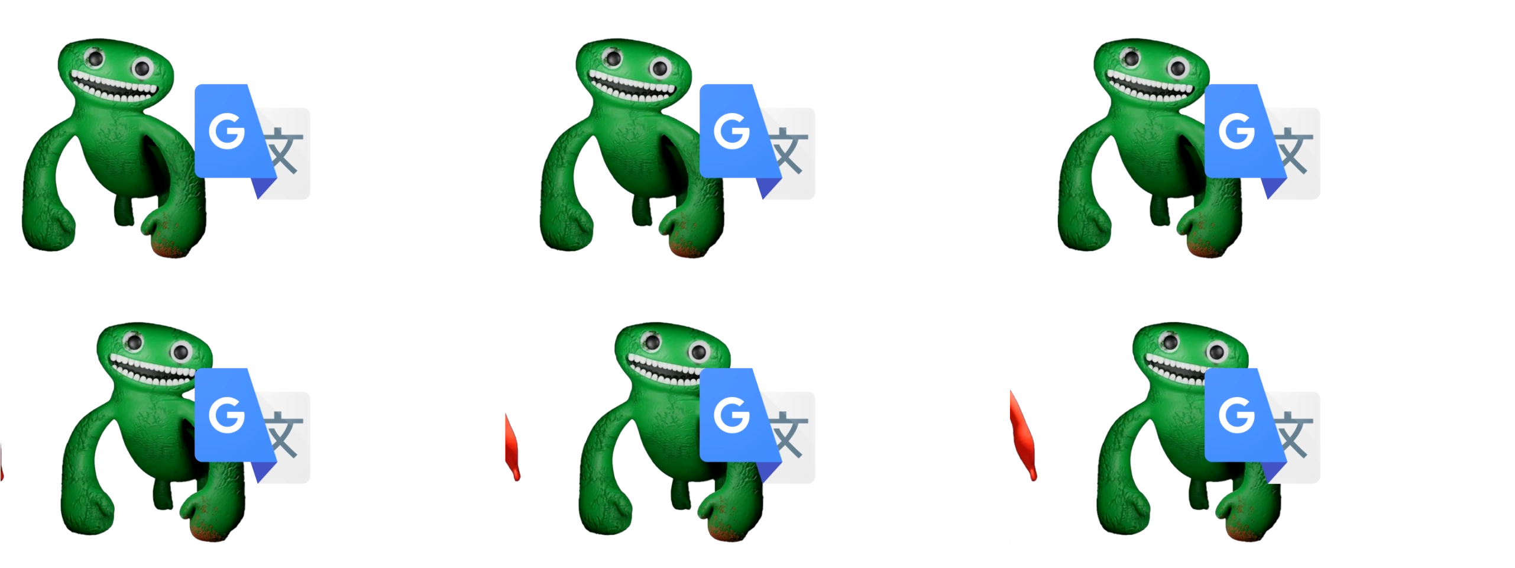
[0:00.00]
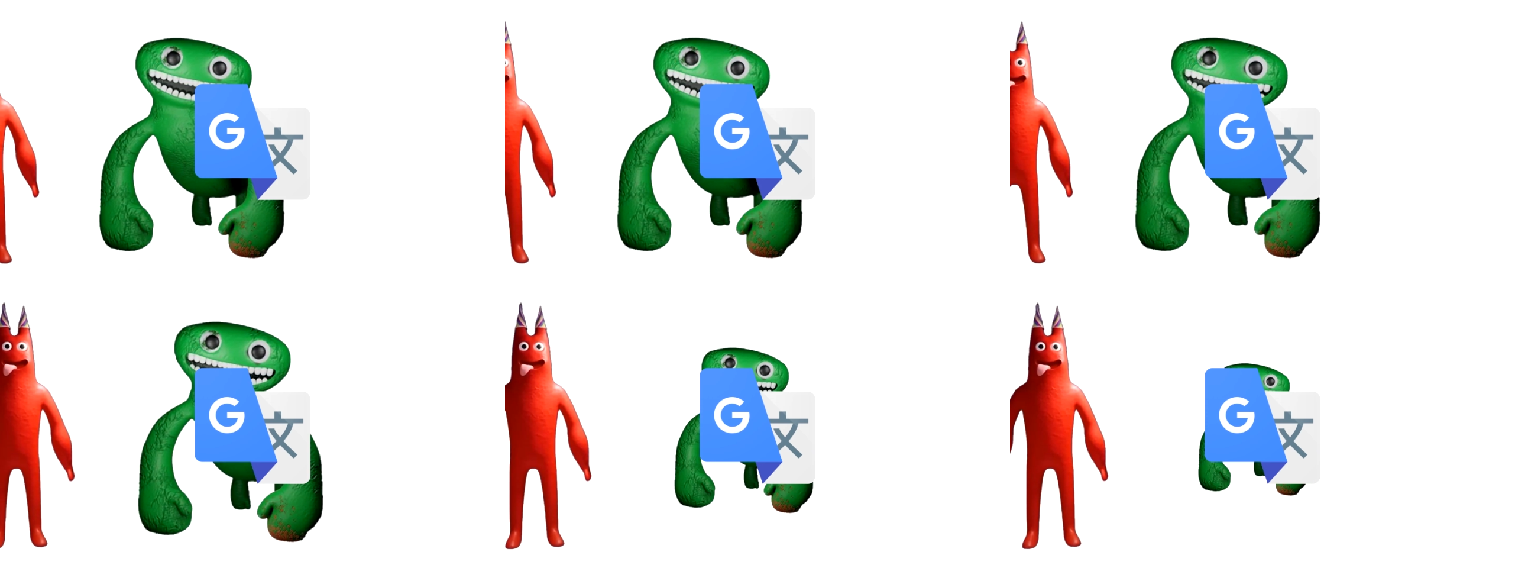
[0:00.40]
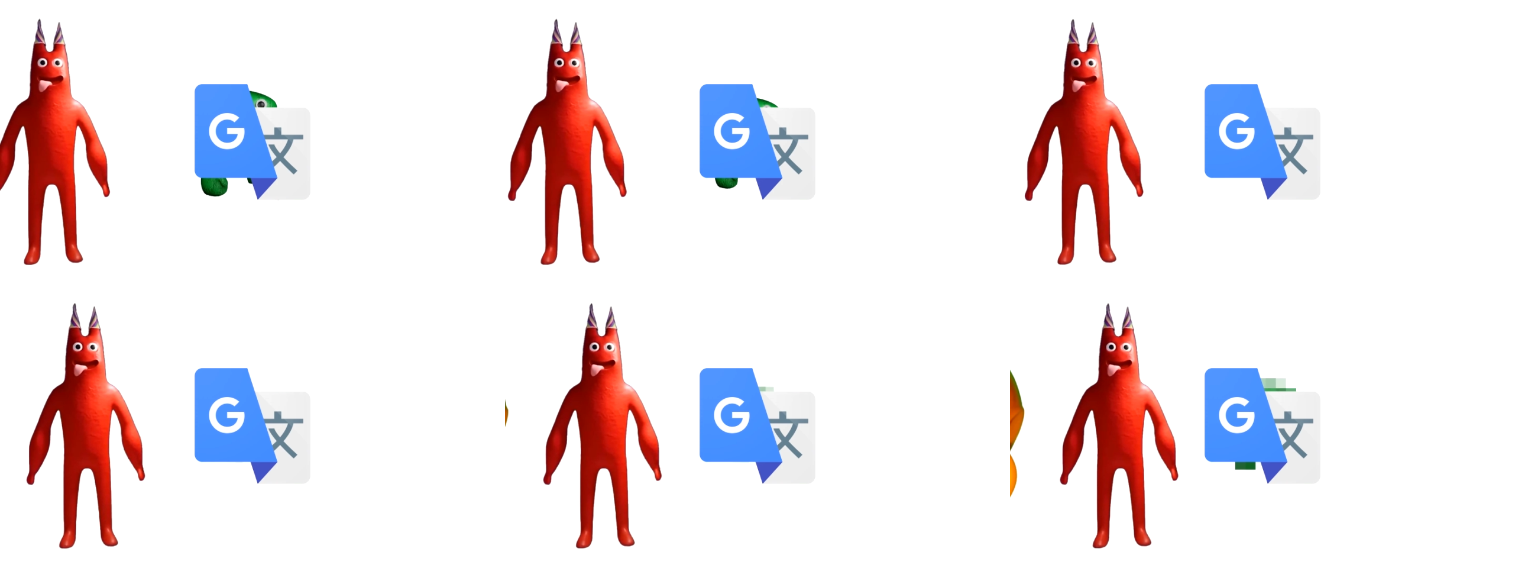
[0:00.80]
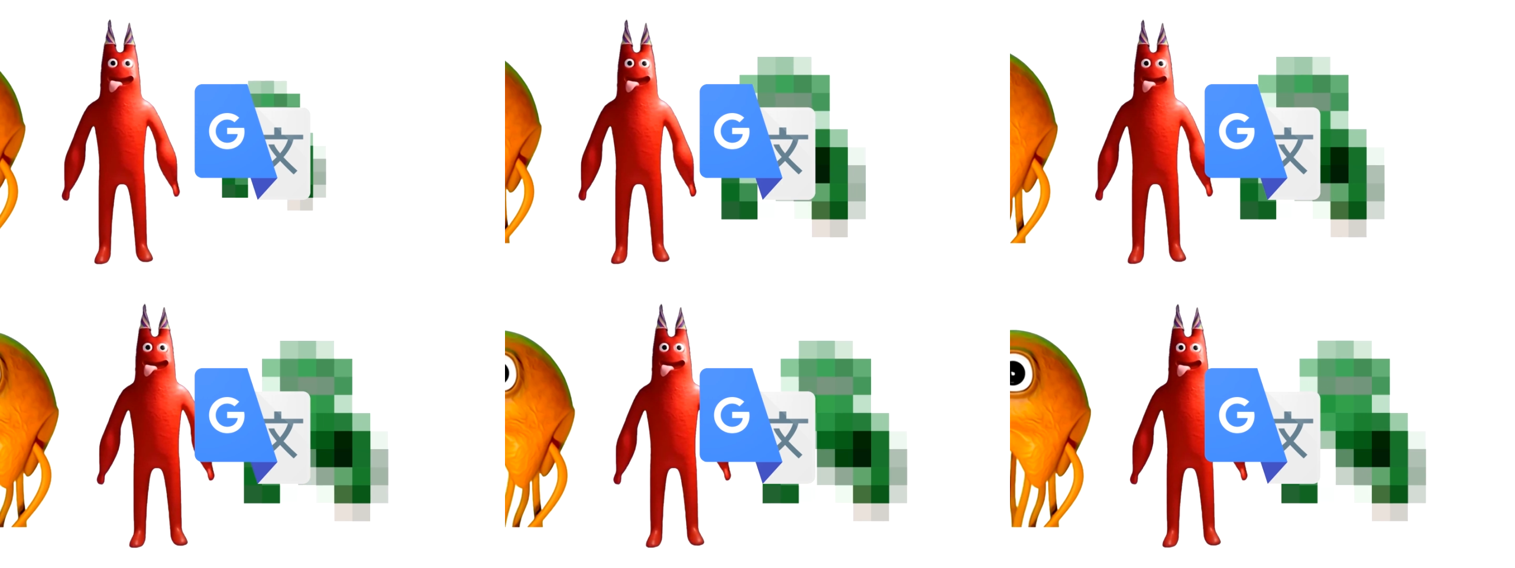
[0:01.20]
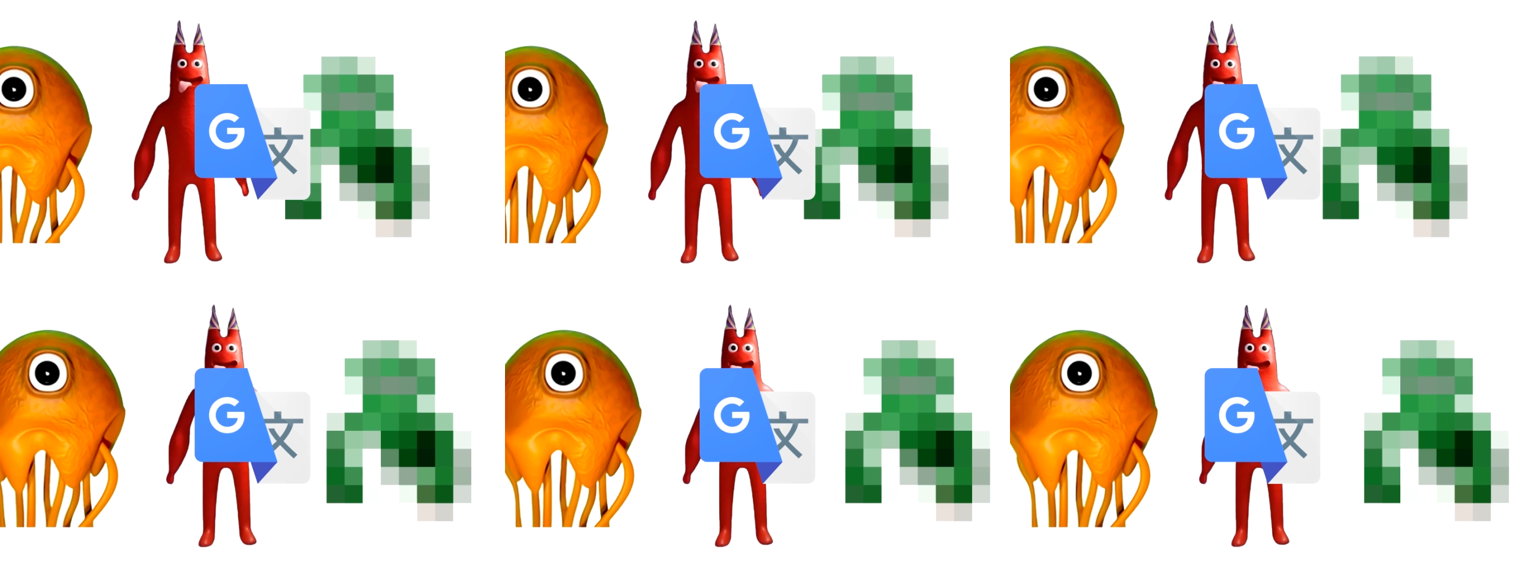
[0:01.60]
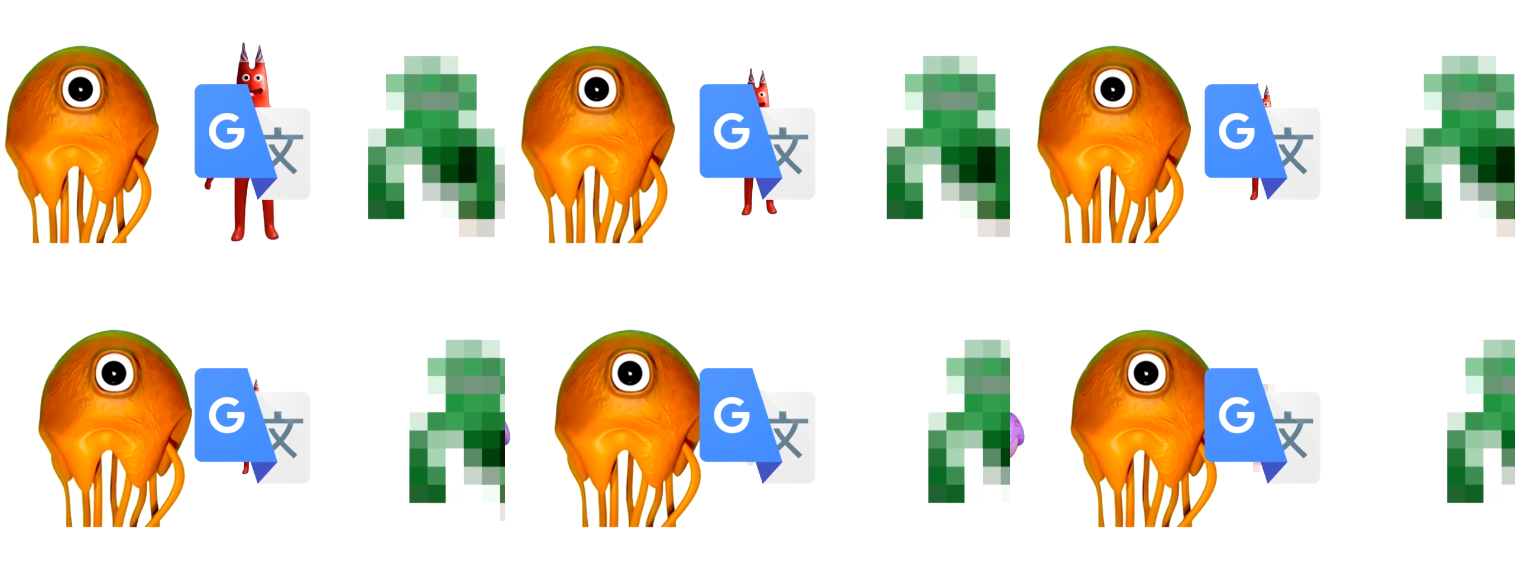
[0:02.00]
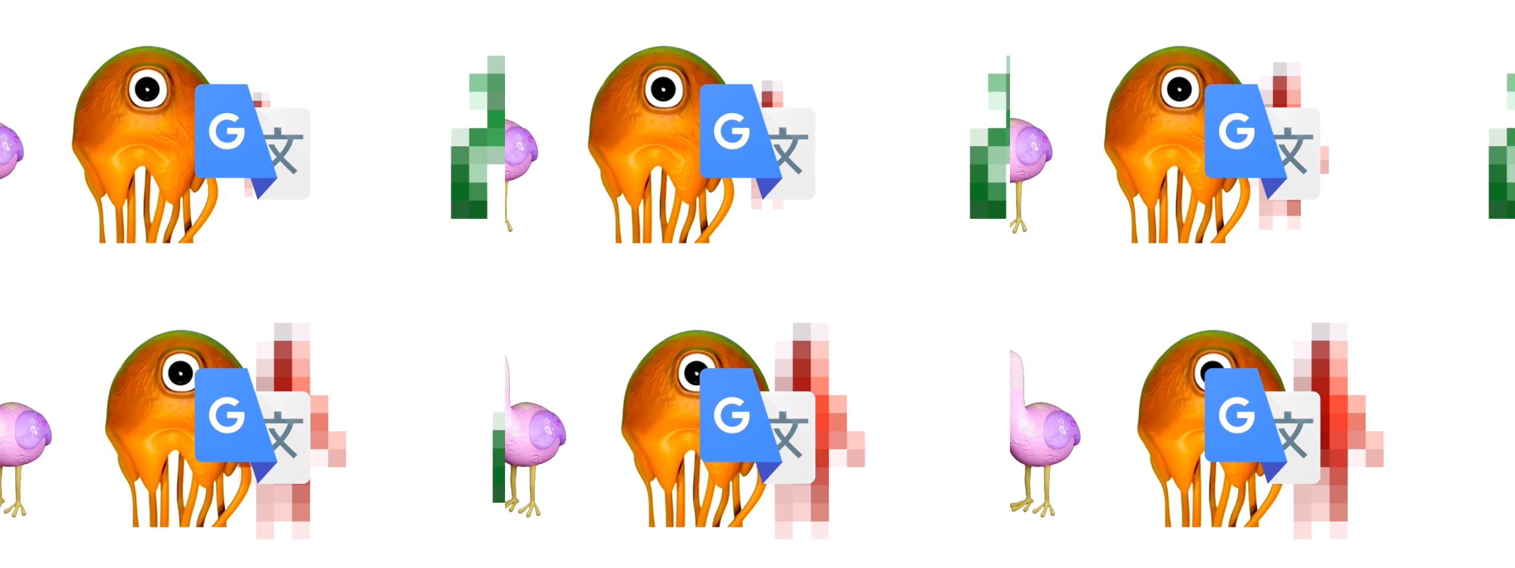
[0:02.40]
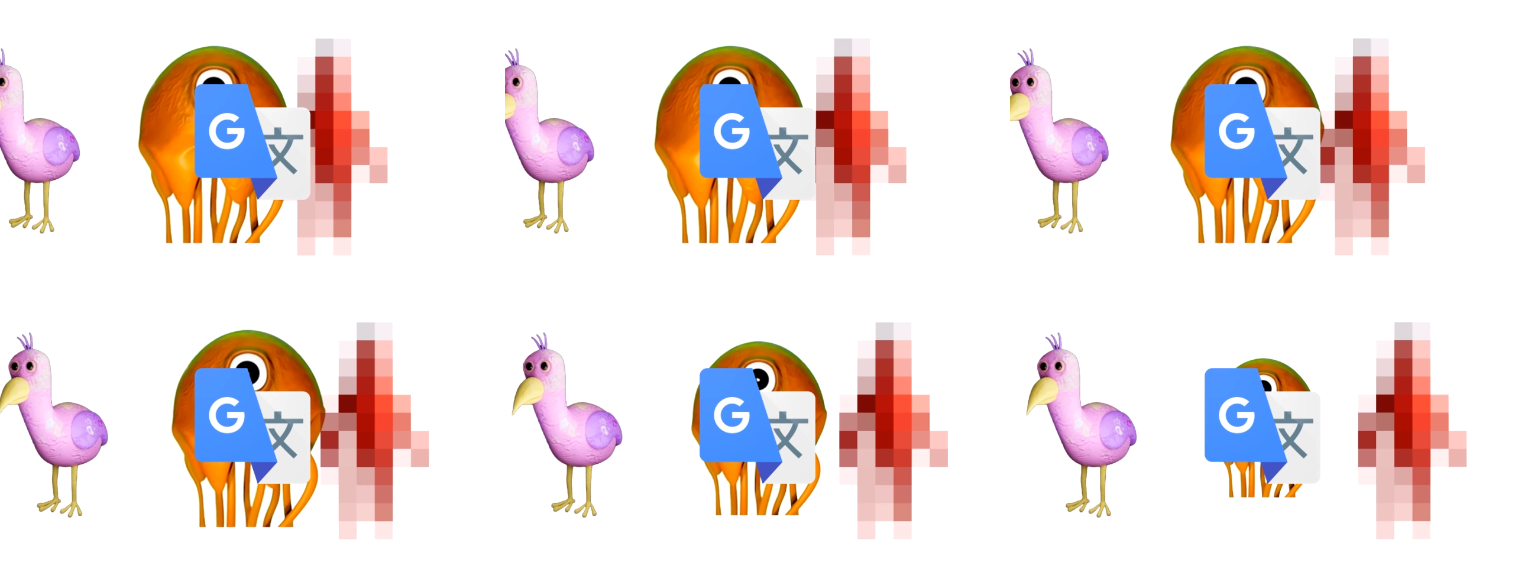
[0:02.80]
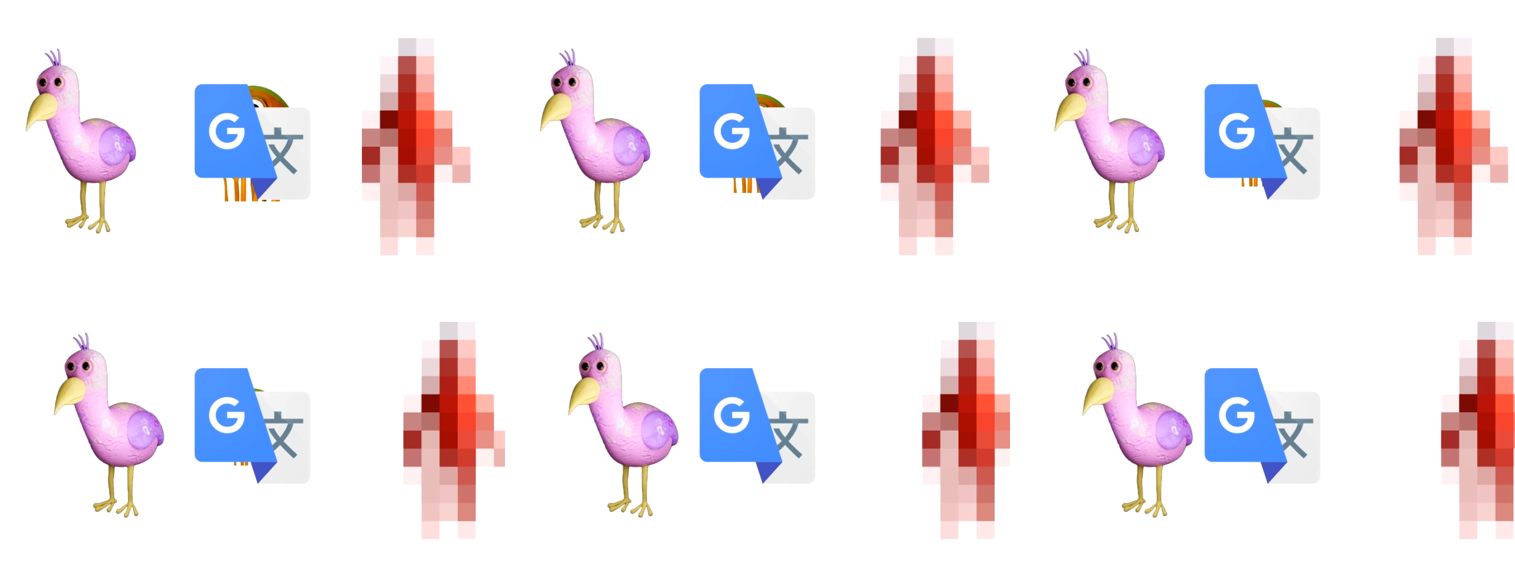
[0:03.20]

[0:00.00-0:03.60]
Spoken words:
[unreadable: no face in view]